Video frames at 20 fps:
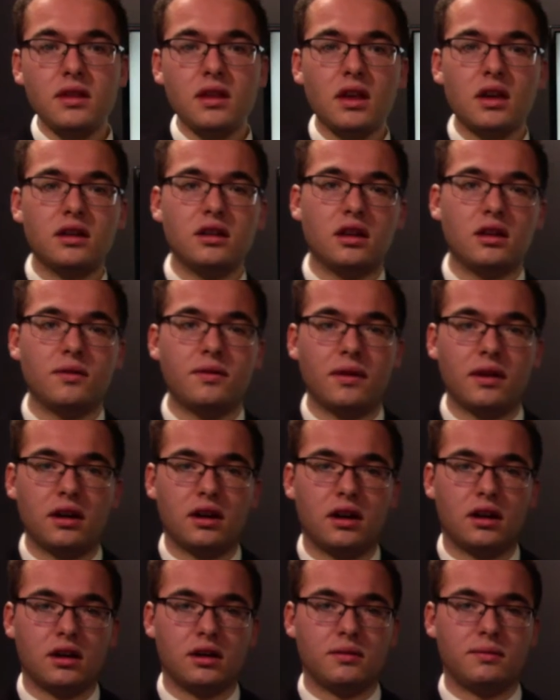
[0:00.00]
Another
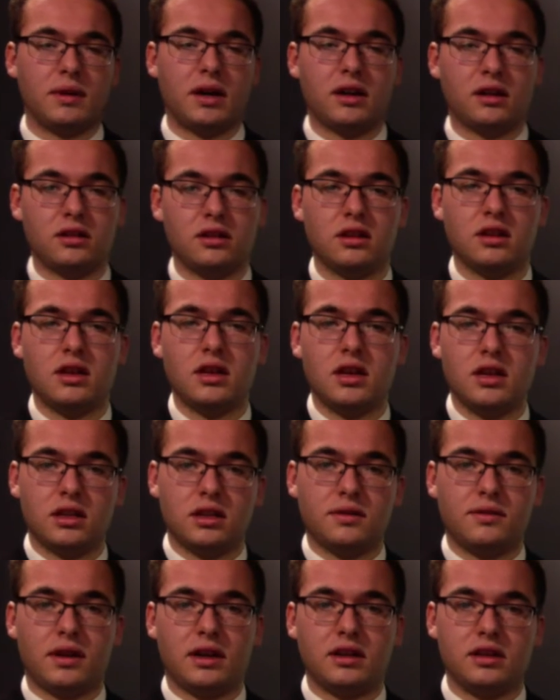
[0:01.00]
model
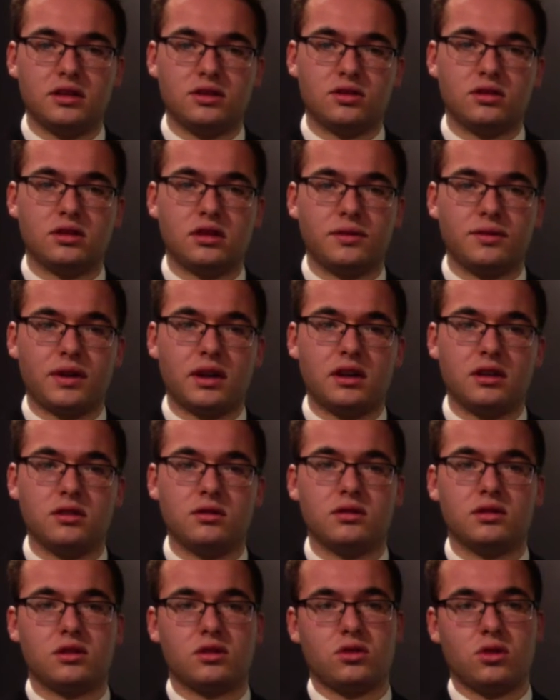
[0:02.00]
to find intrinsic
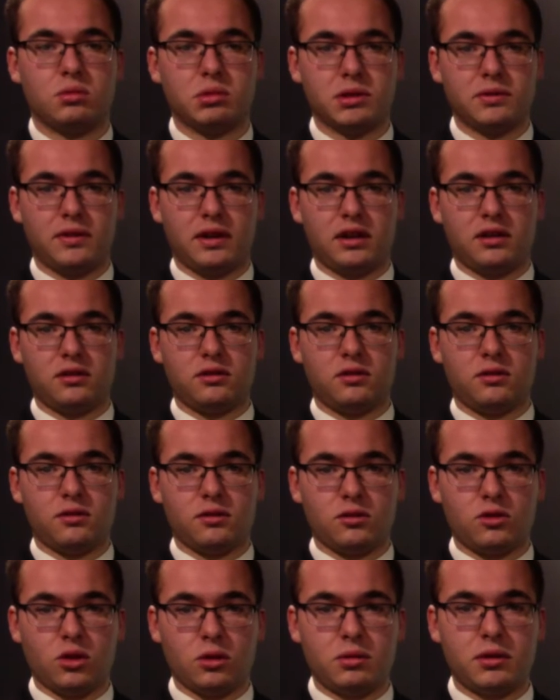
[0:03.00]
value is the
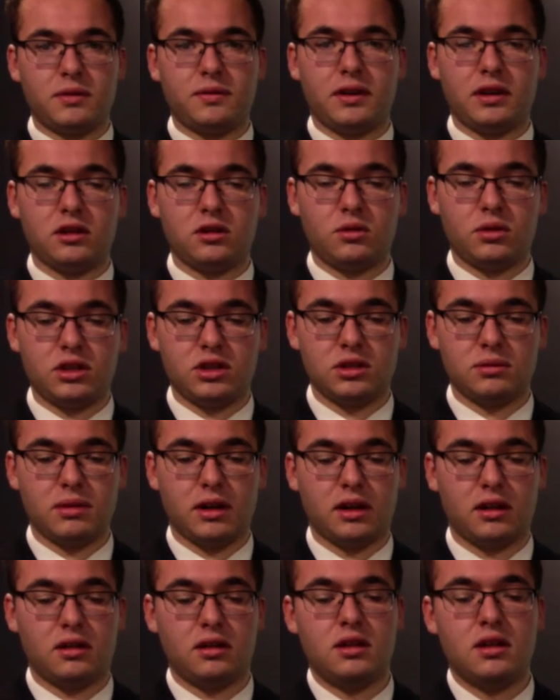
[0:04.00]
corporate valuation
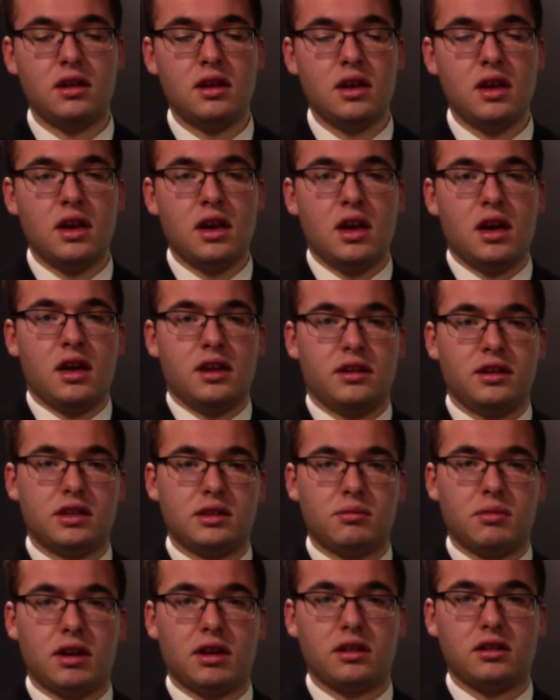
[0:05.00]
model. This
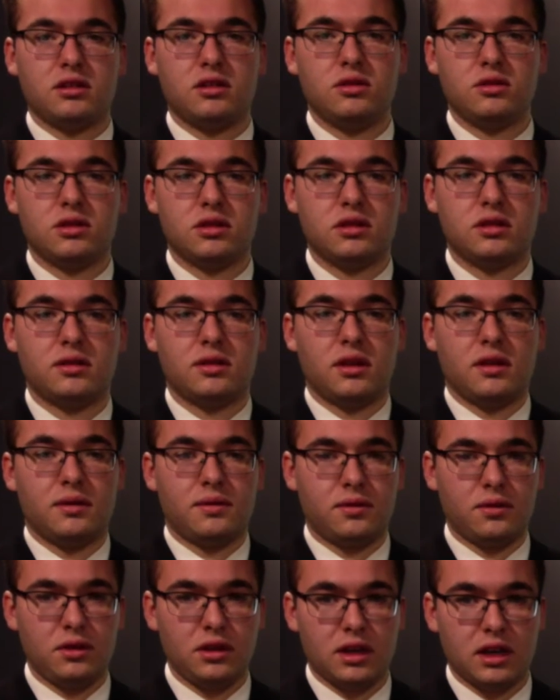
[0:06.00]
model uses
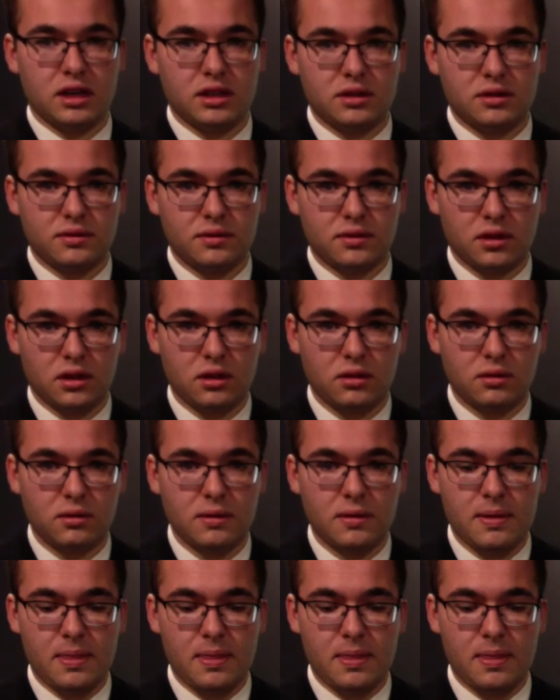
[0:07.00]
free cash flow.